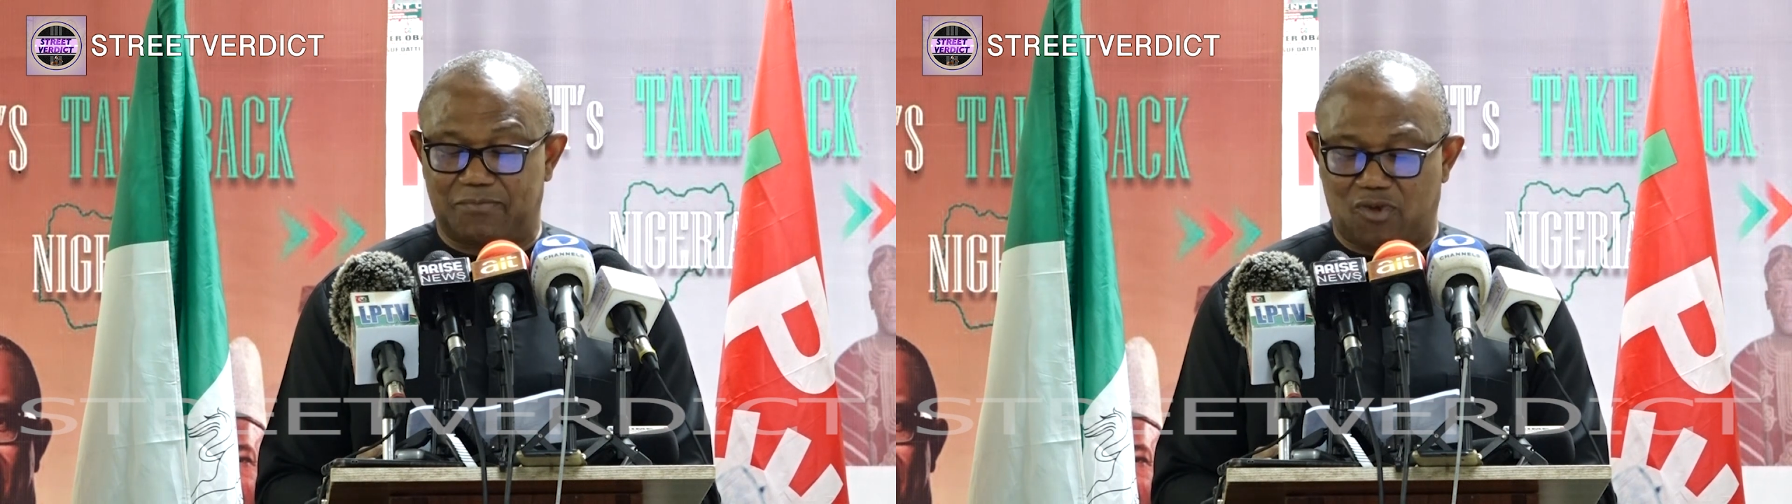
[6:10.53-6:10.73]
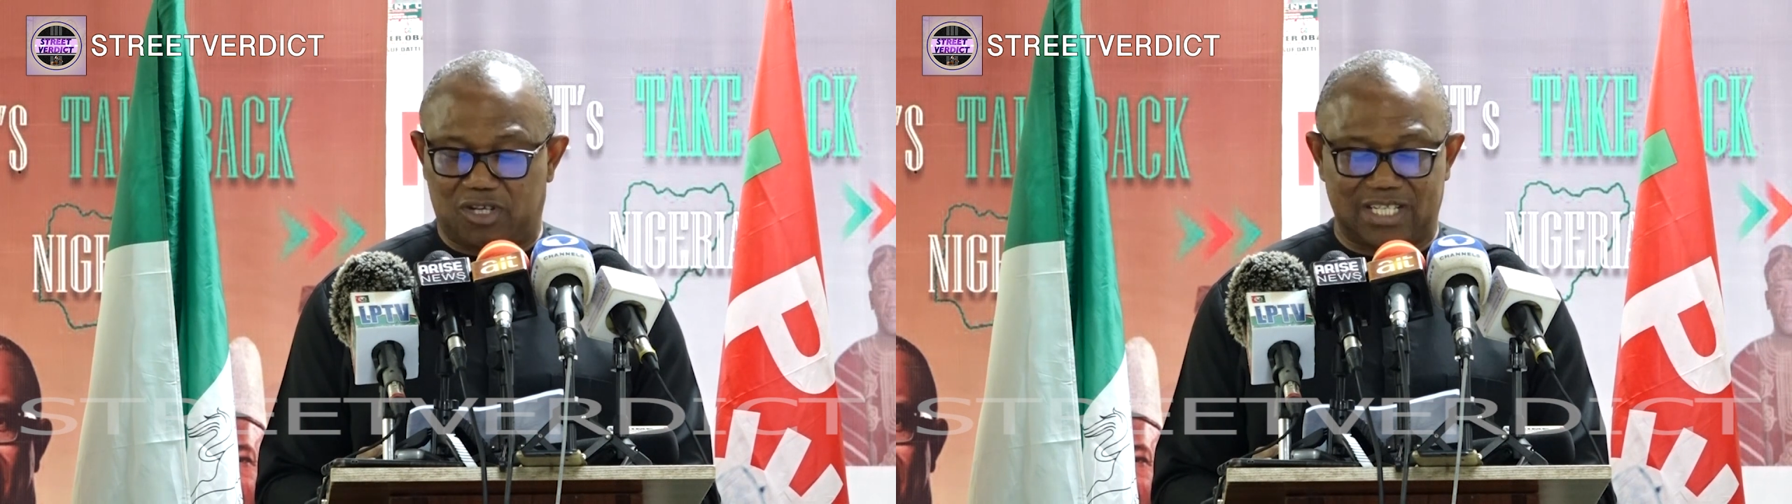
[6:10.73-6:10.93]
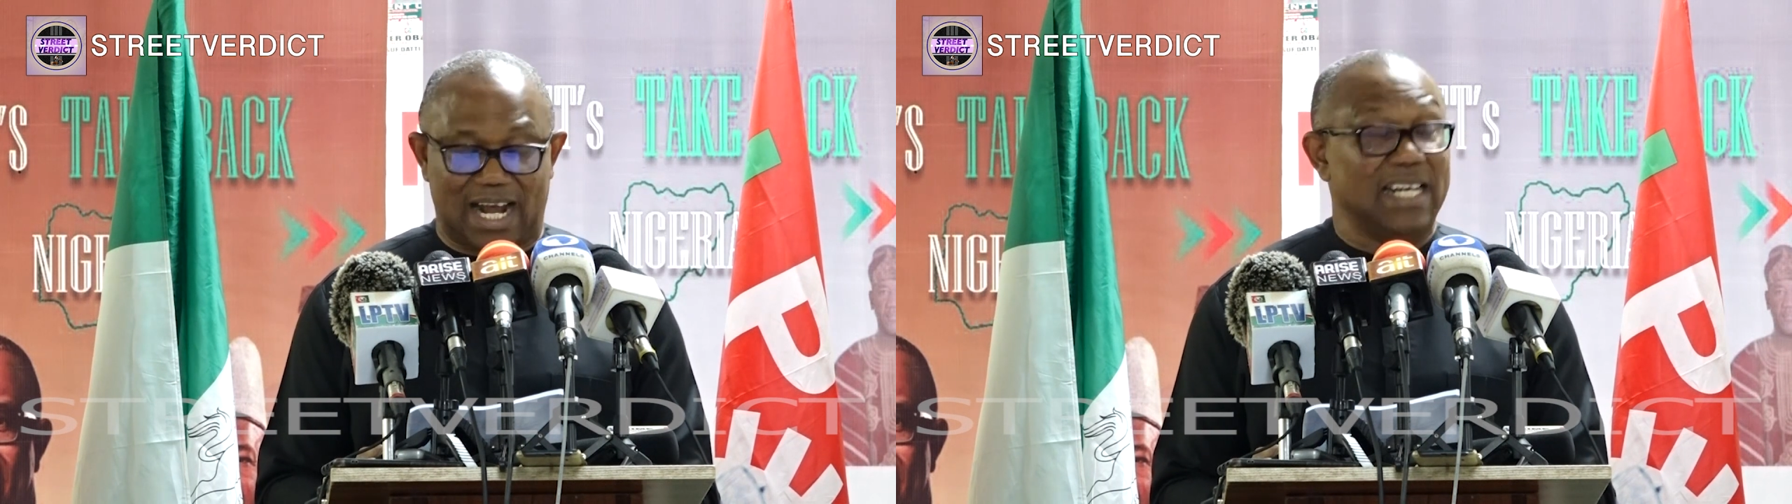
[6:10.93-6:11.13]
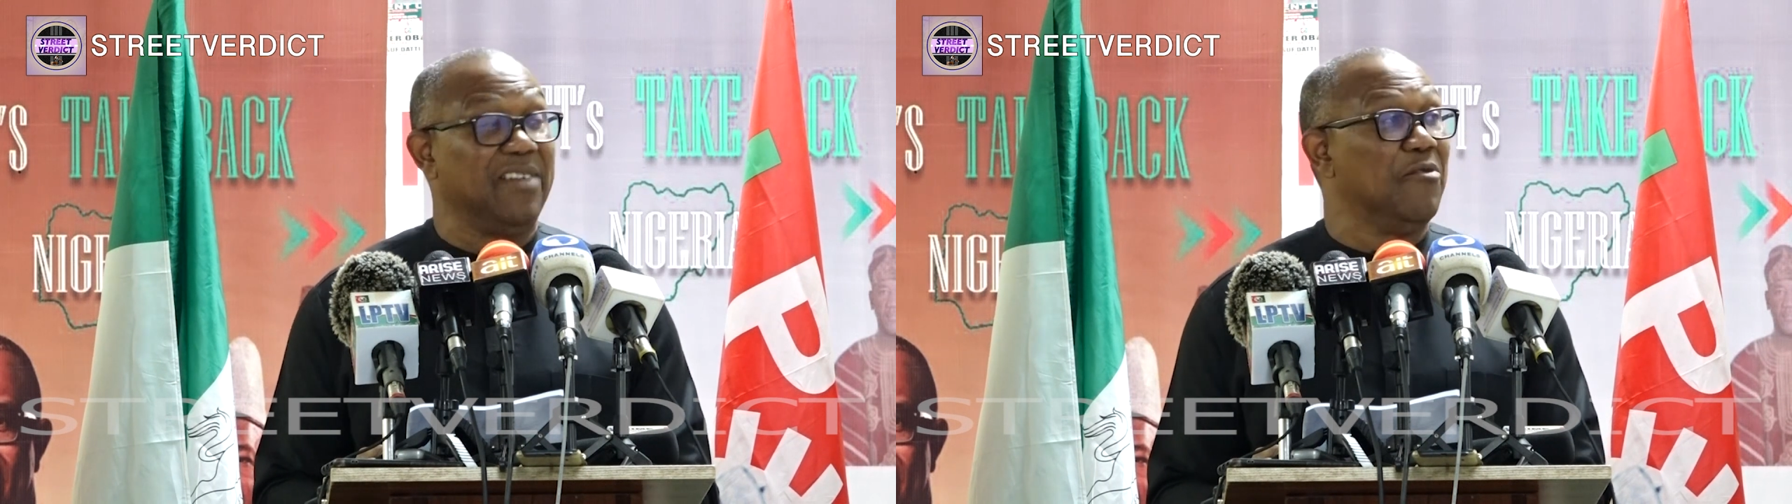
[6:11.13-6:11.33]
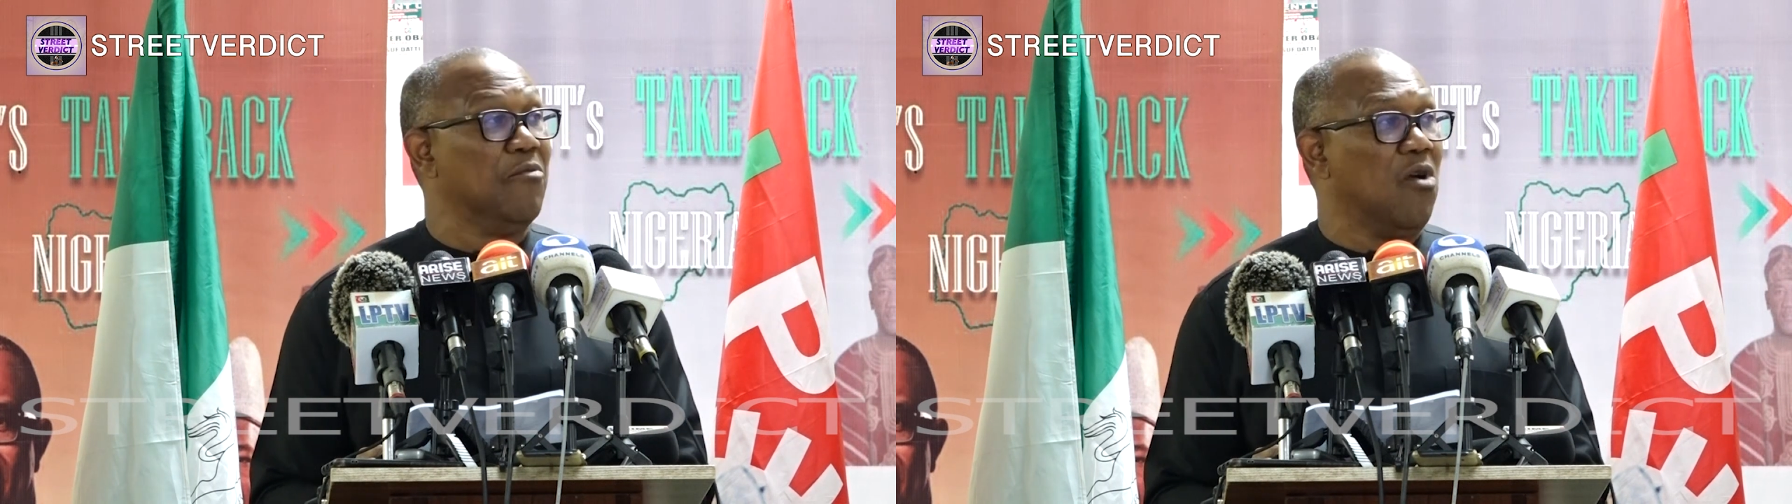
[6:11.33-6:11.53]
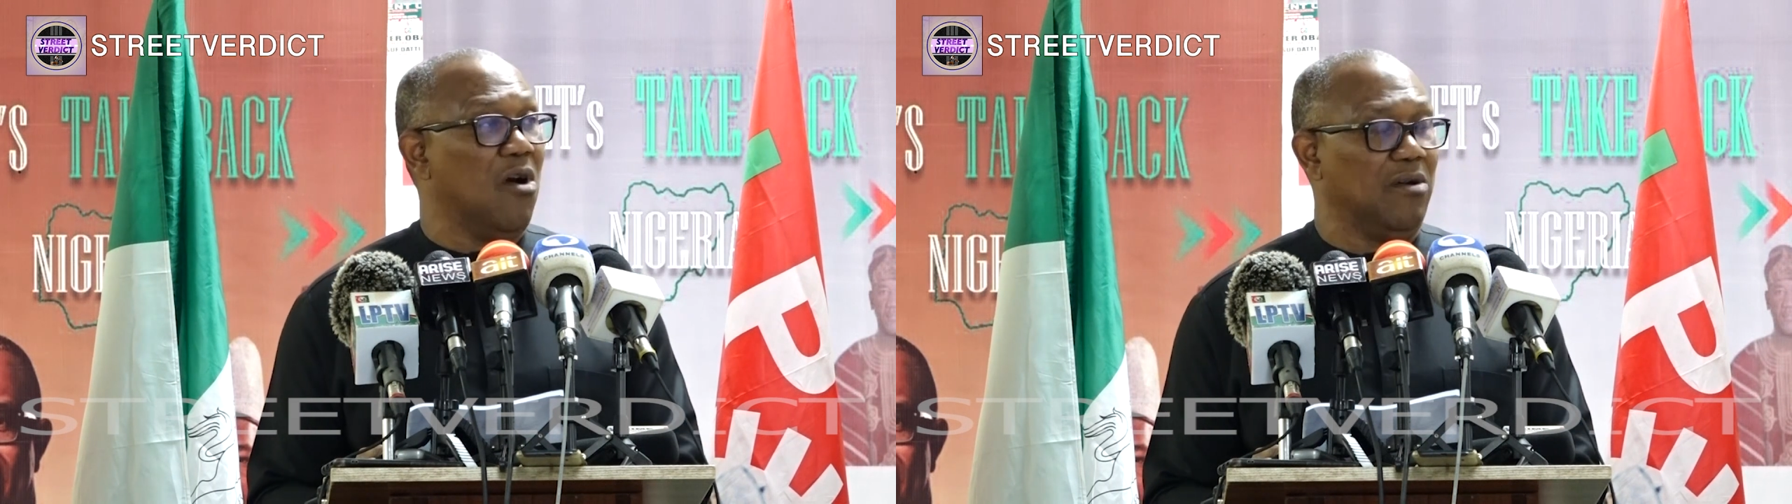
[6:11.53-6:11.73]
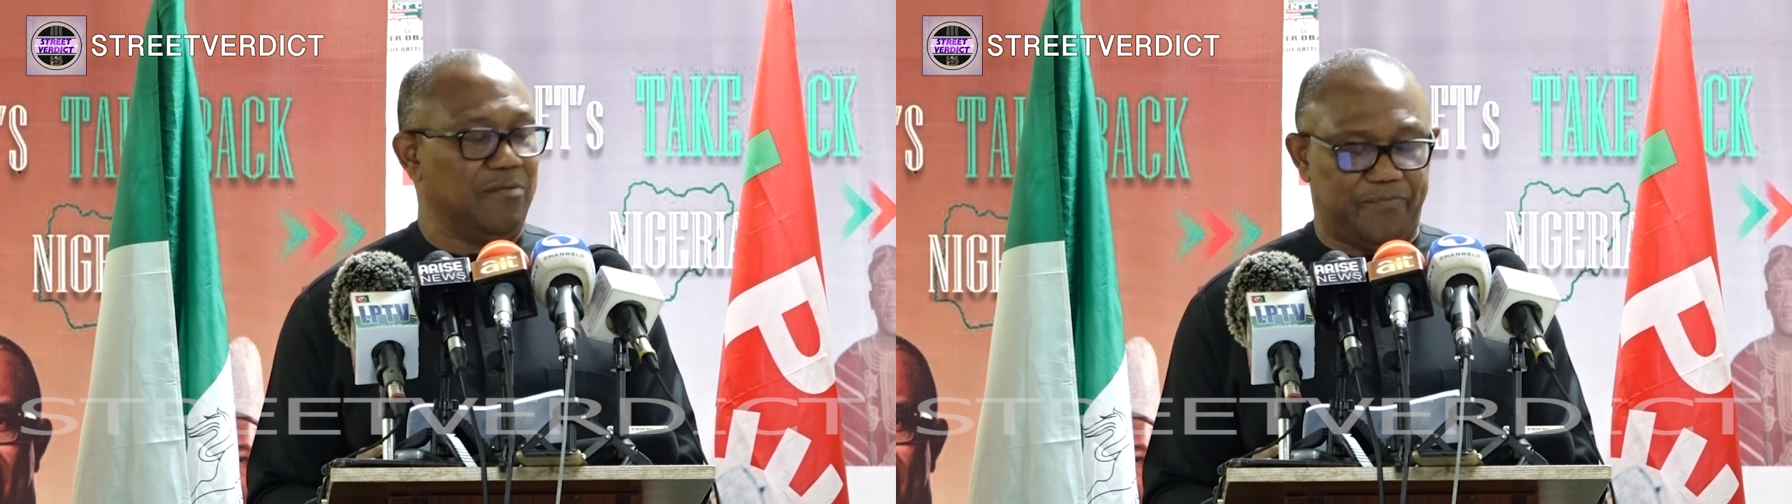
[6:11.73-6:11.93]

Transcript: much and even more.